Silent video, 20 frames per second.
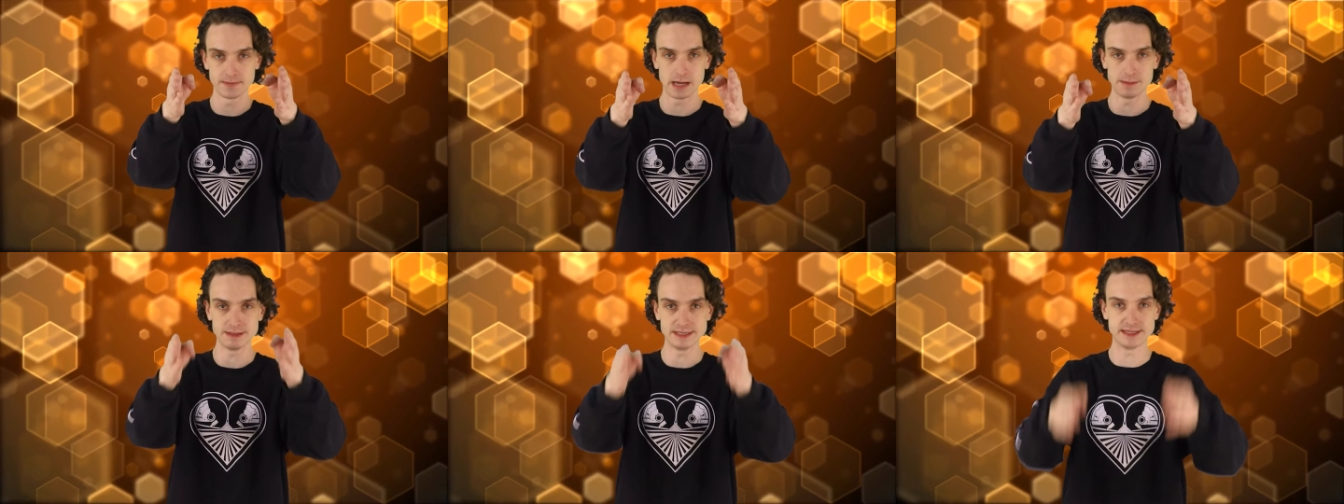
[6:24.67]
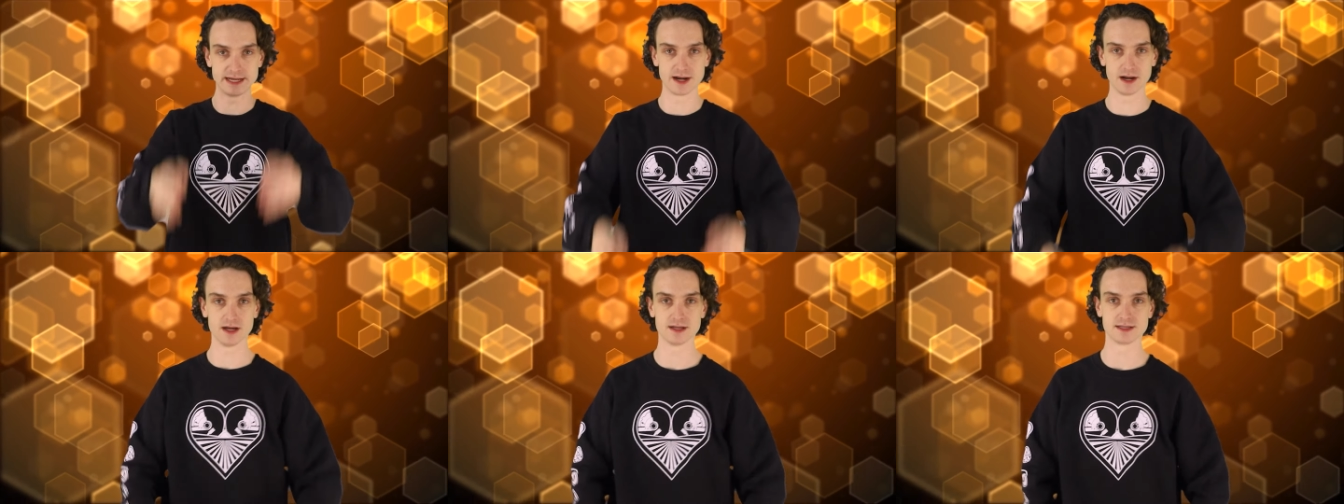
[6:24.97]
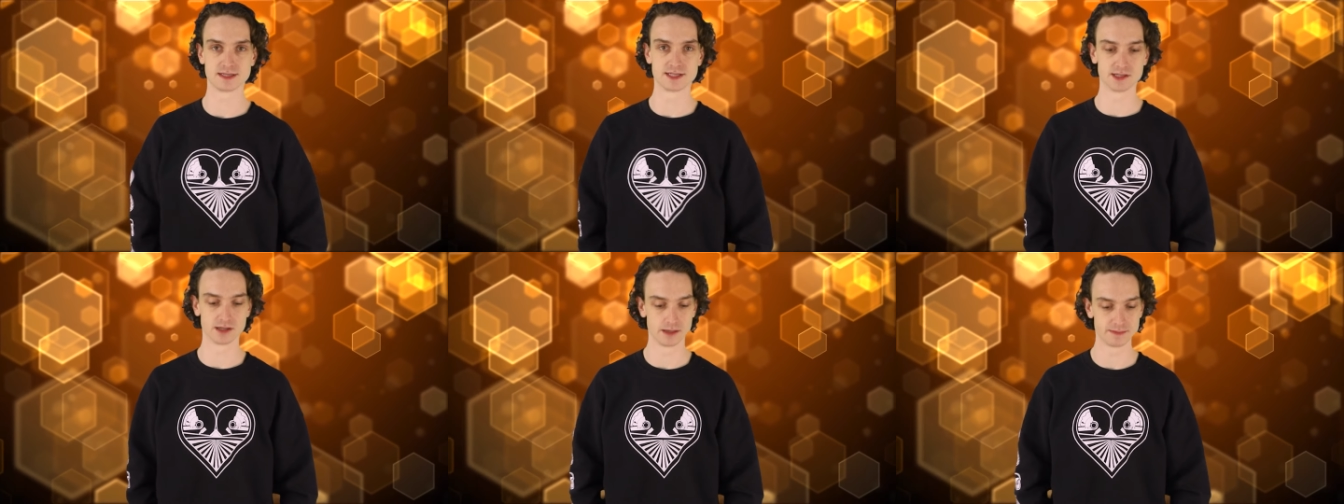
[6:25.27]
I'd be dead
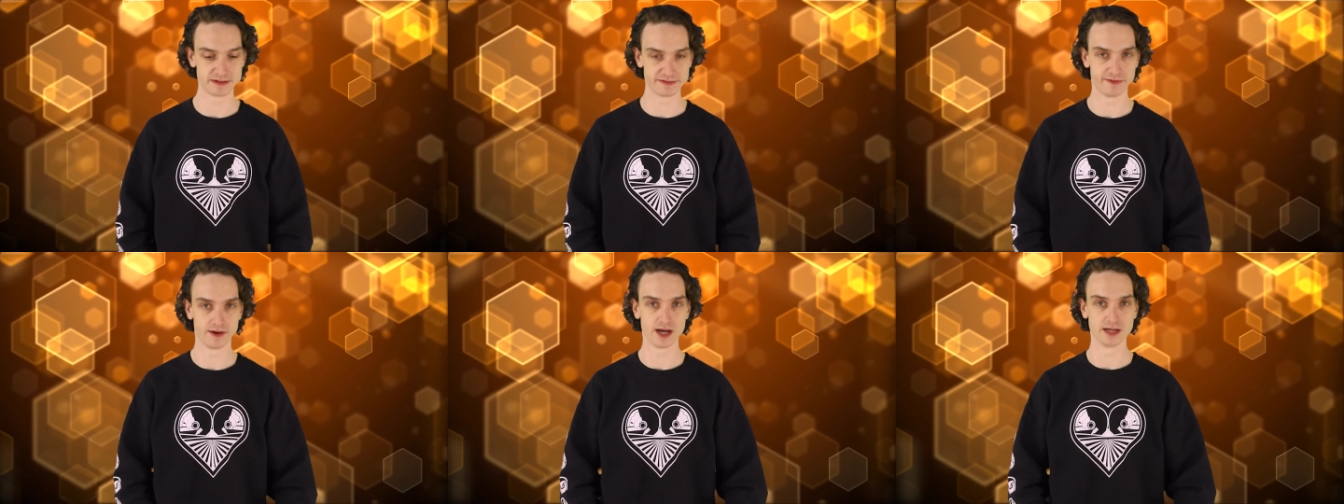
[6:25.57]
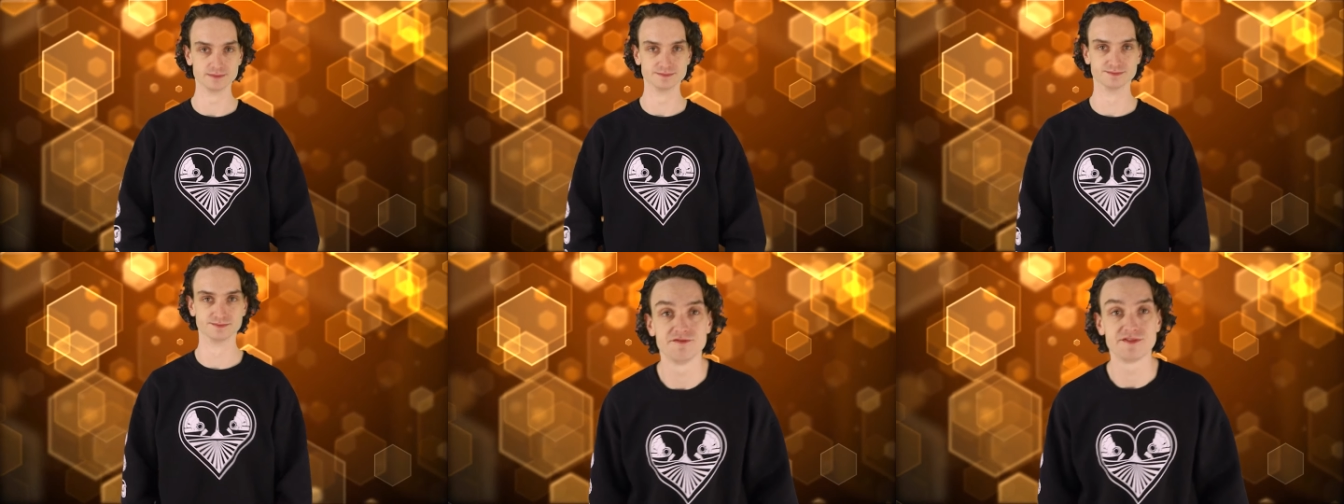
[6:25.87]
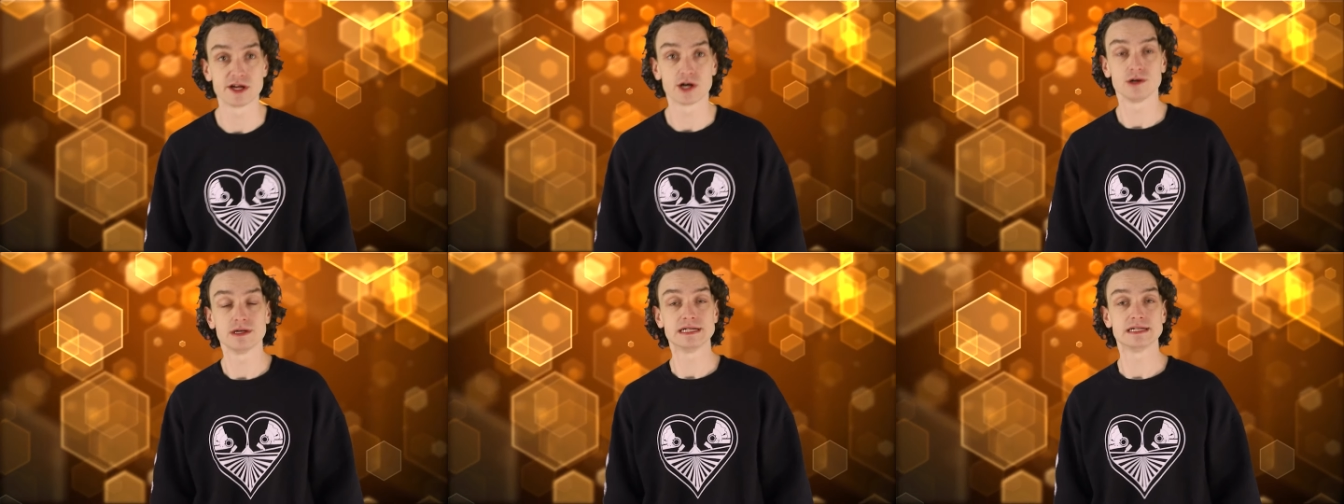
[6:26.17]
on still, I'd be fine.
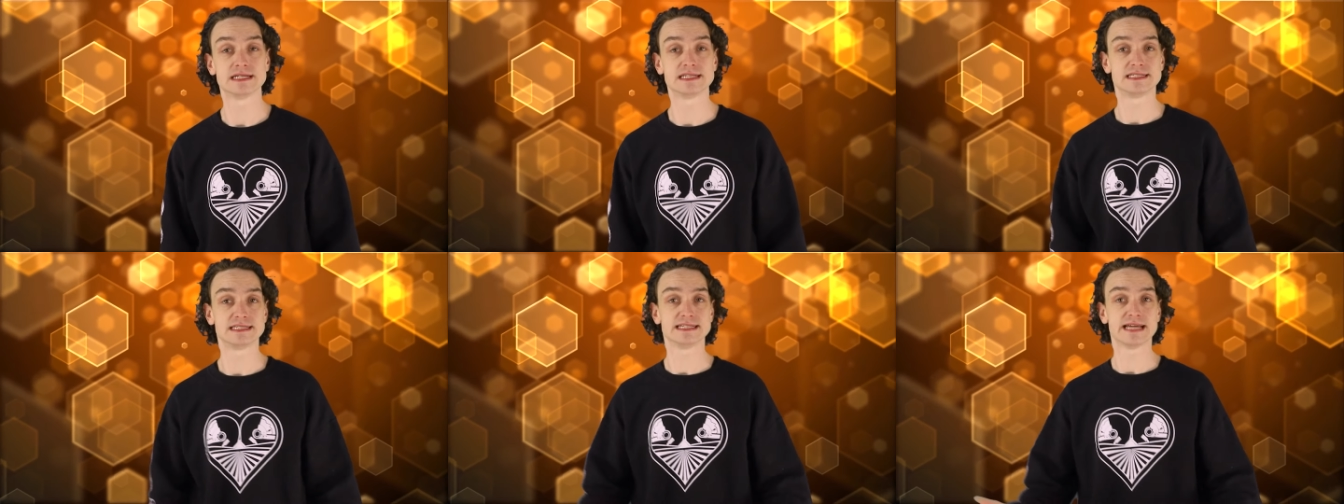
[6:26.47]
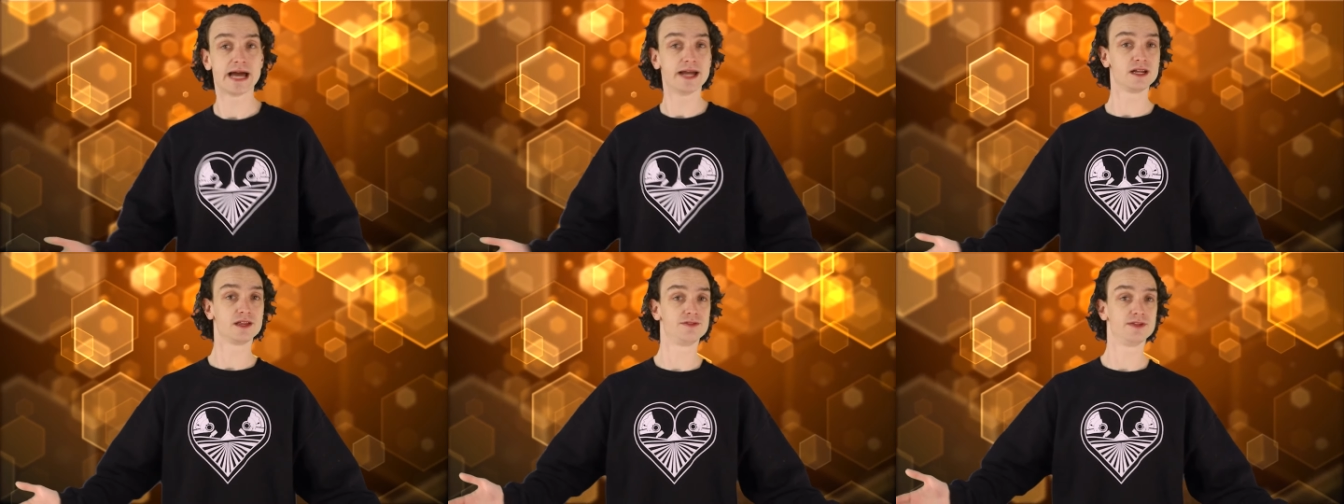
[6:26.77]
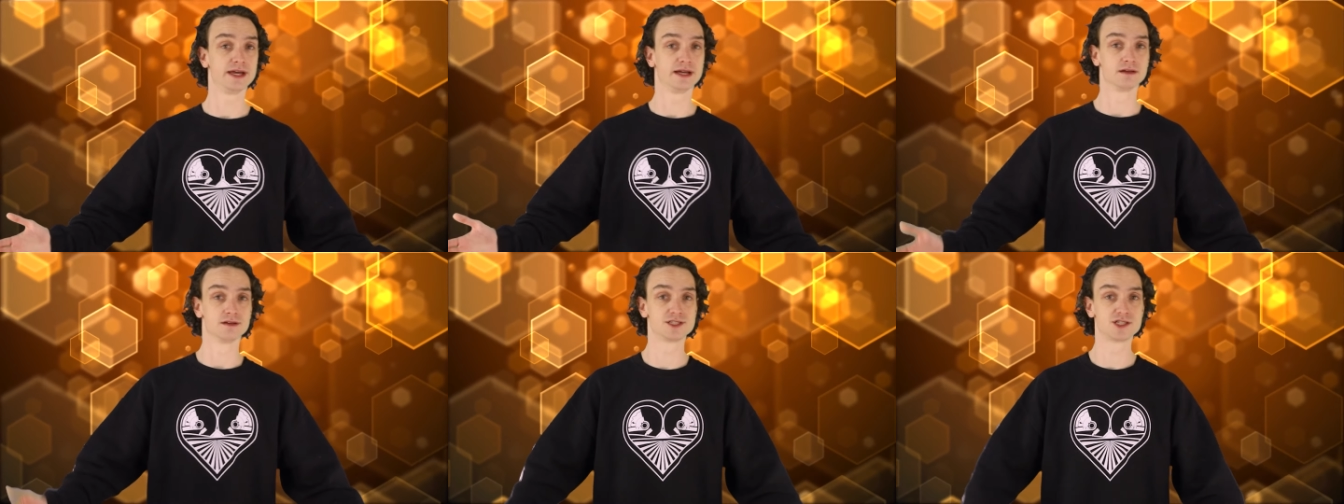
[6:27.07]
They don't need to see
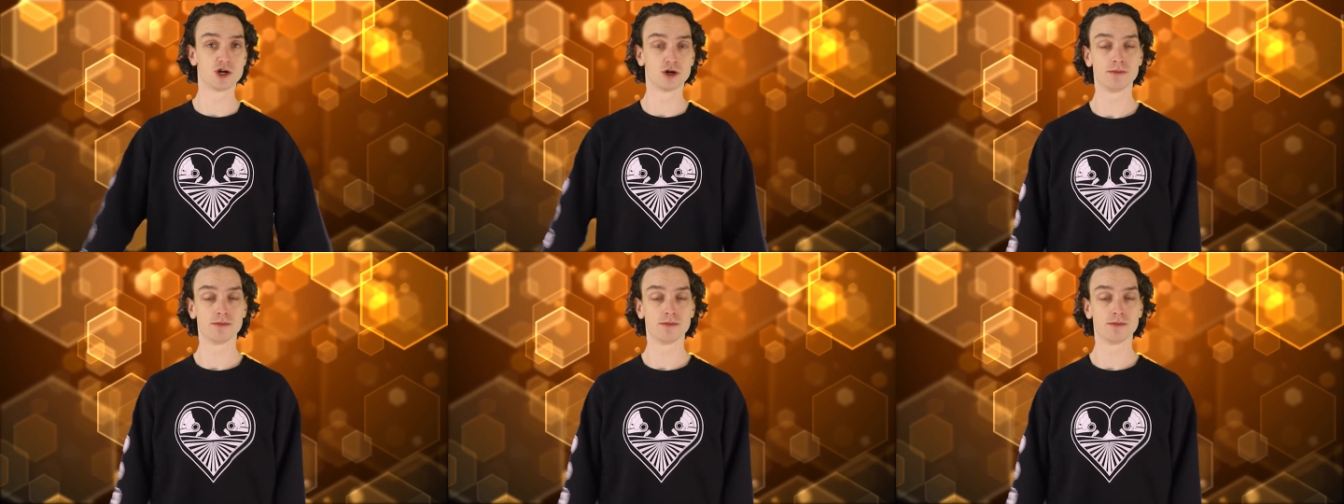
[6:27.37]
anything, so